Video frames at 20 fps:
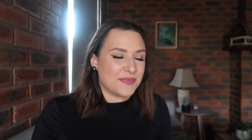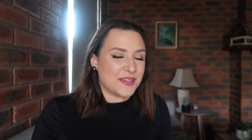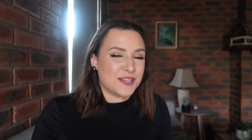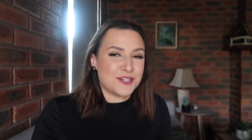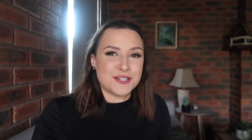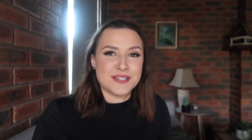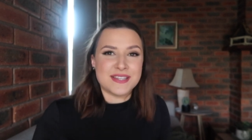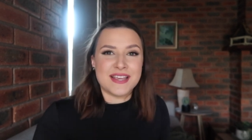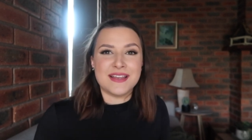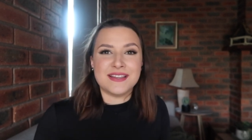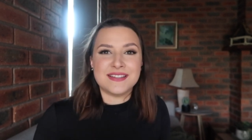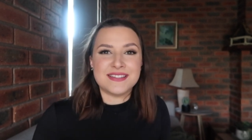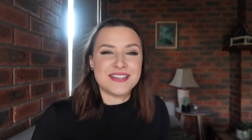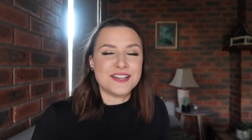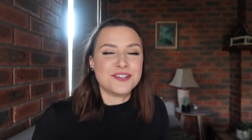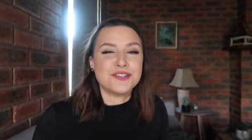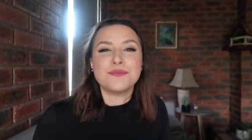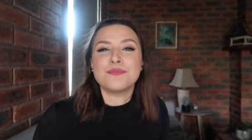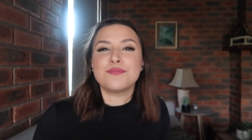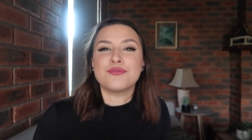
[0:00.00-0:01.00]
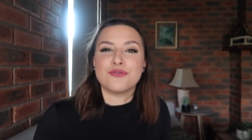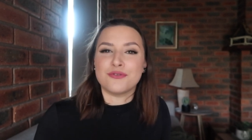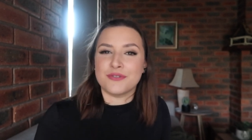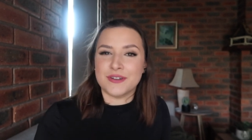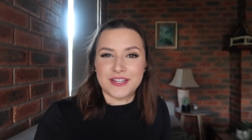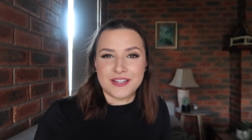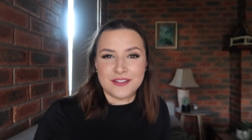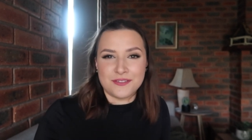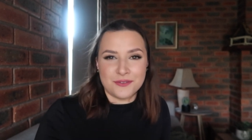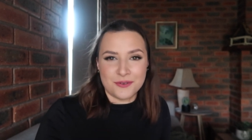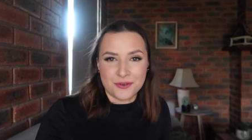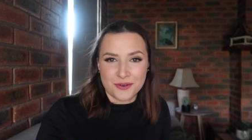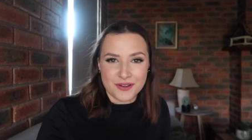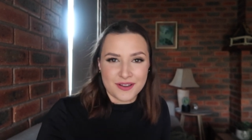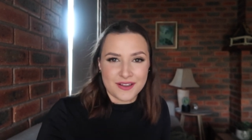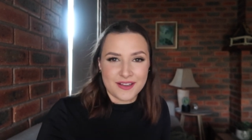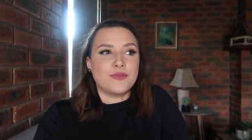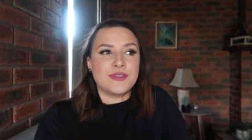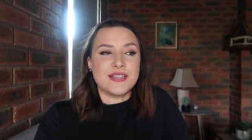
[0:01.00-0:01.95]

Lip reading: just, it's such a pretty look.